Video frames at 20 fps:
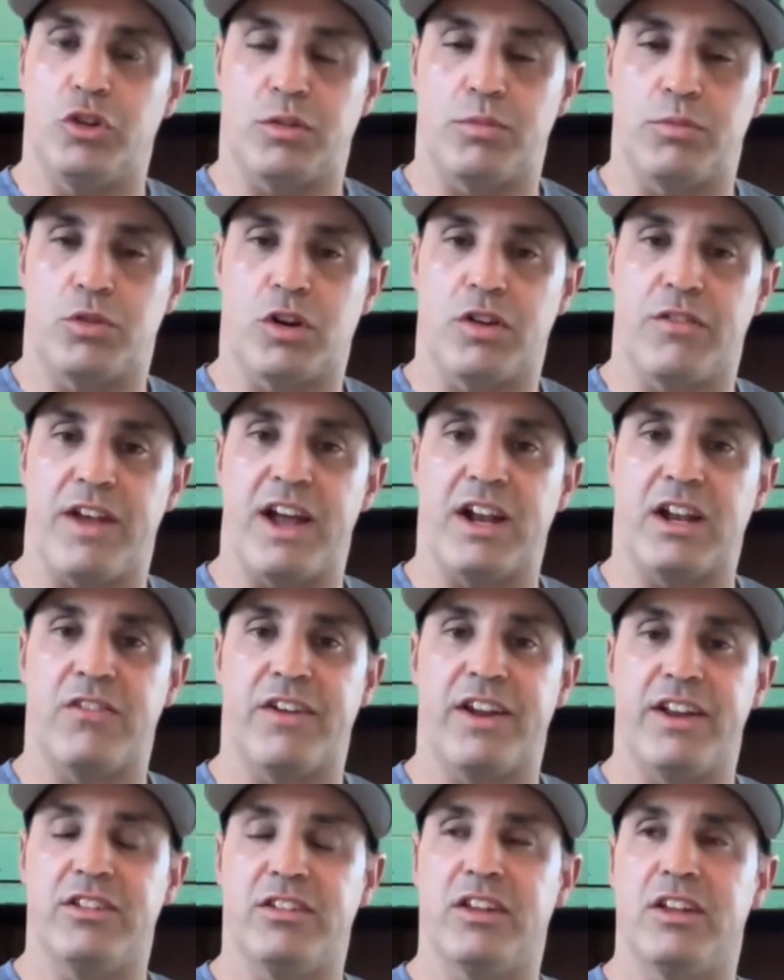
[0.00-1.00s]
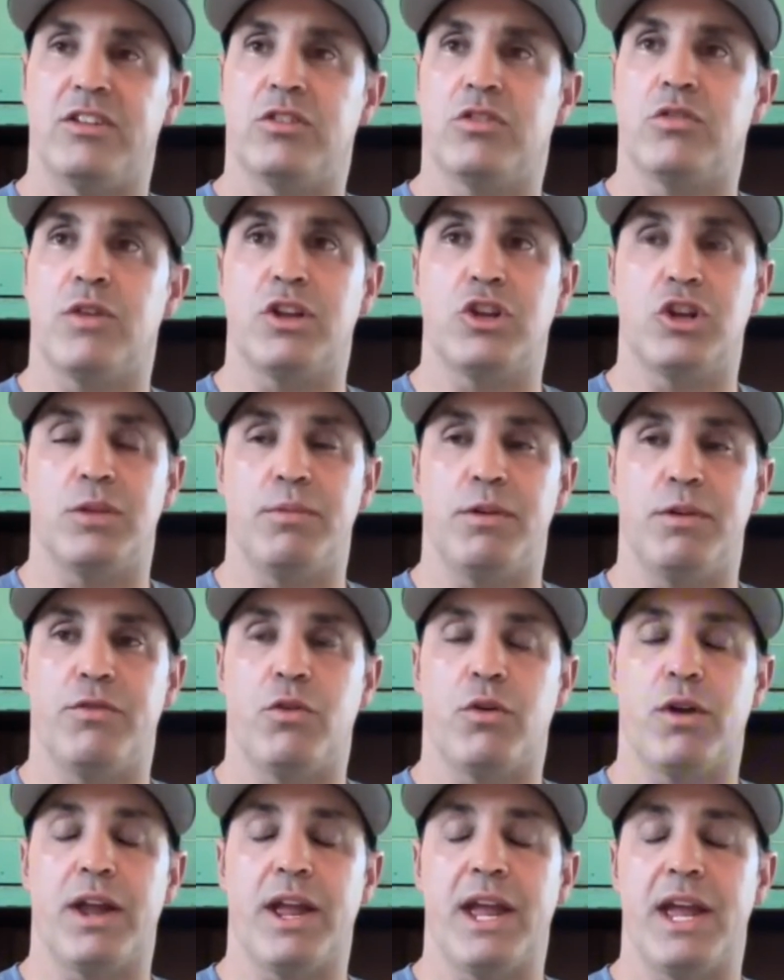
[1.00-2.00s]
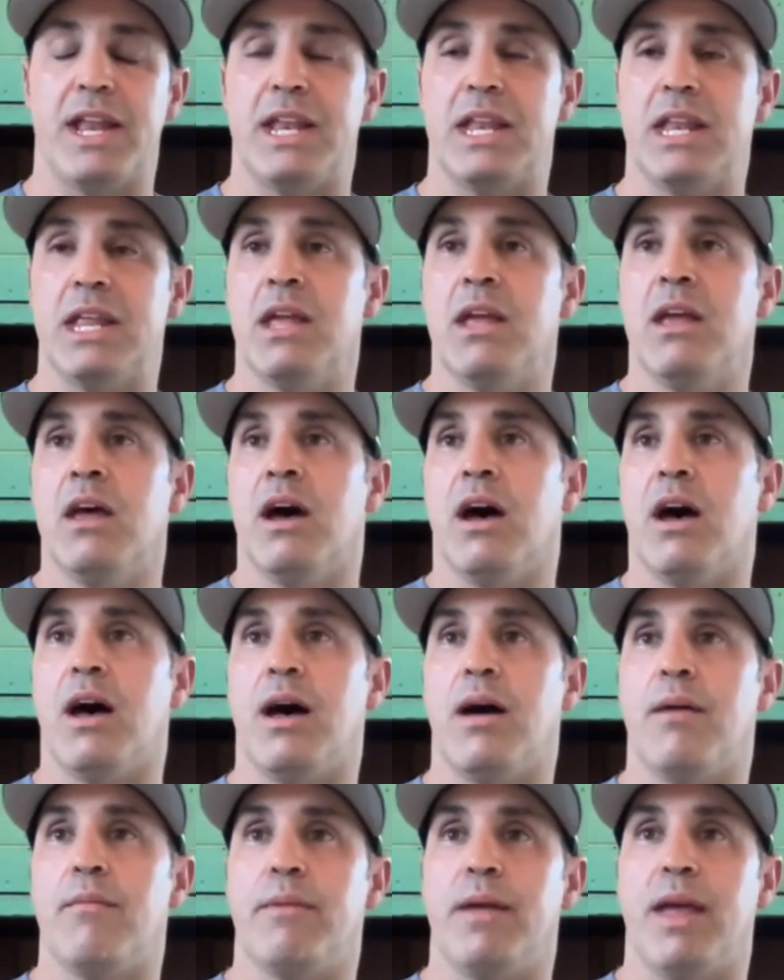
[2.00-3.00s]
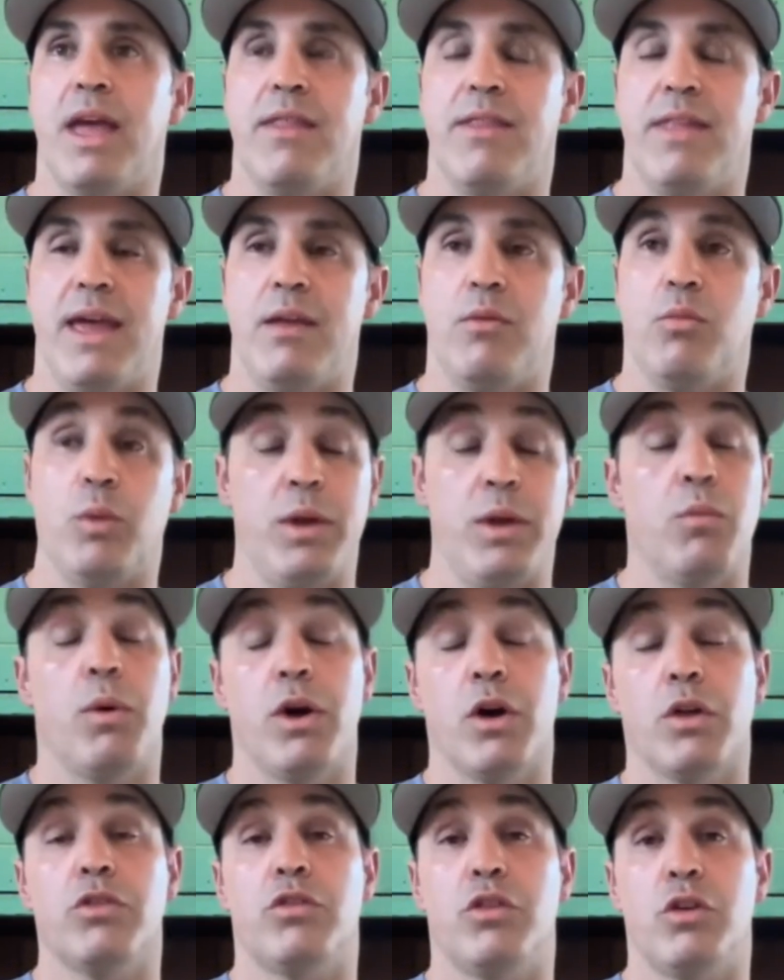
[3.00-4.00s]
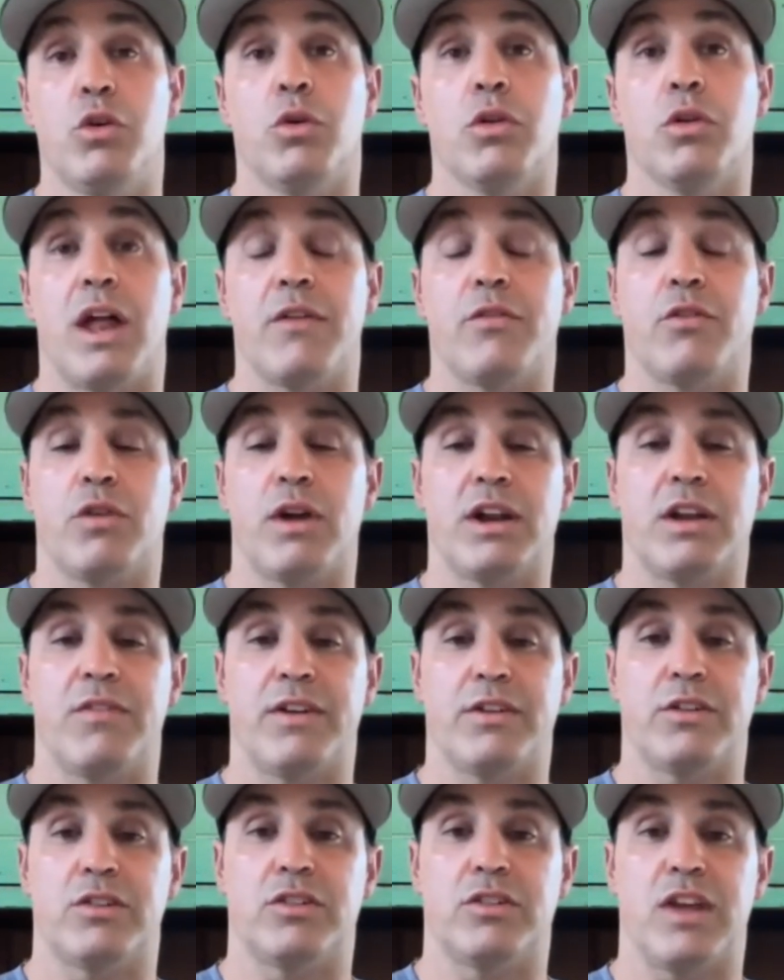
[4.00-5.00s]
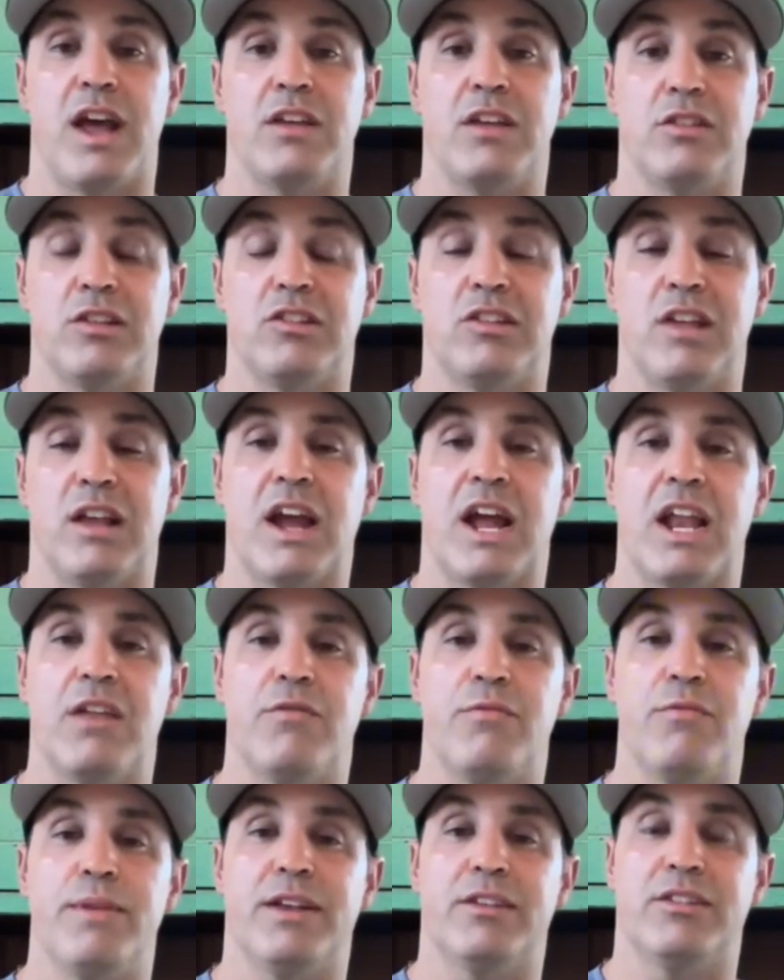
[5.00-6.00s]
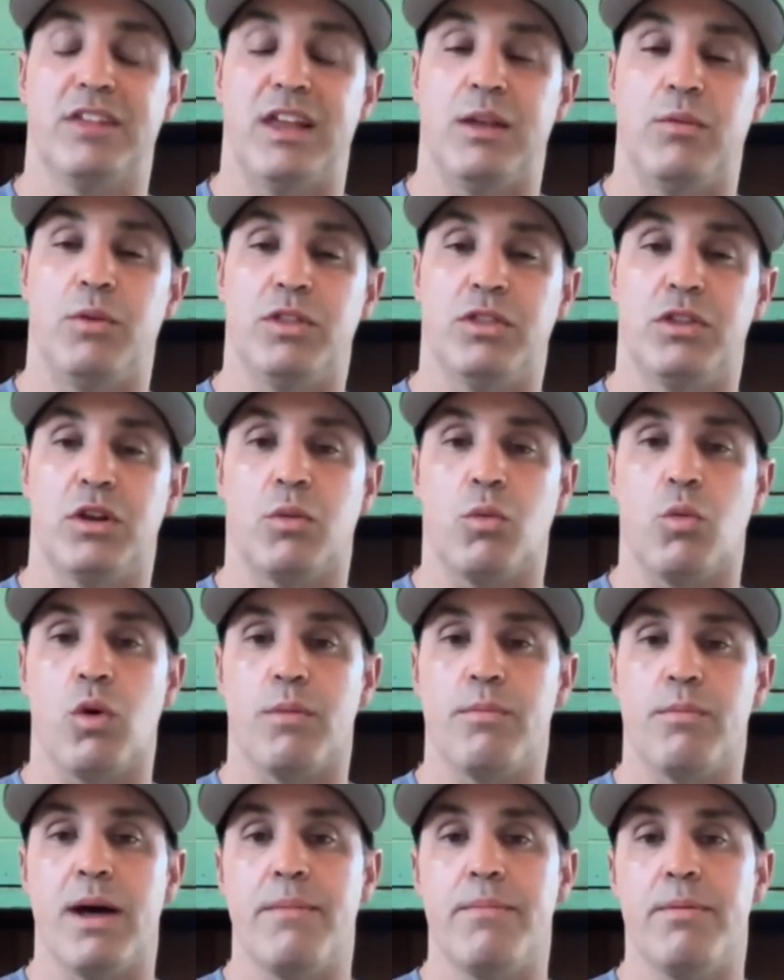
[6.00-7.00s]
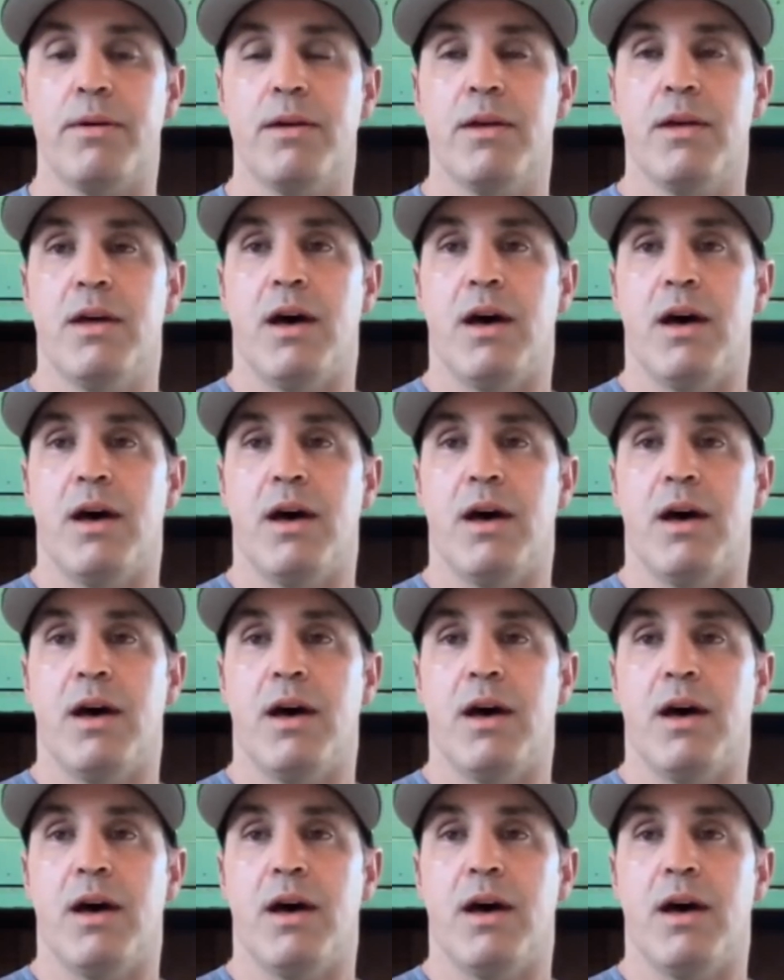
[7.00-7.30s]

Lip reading: do some sort of active isolated stretching beforehand. And then we will do a lot of corrective exercises kind of mixed in with their warm up.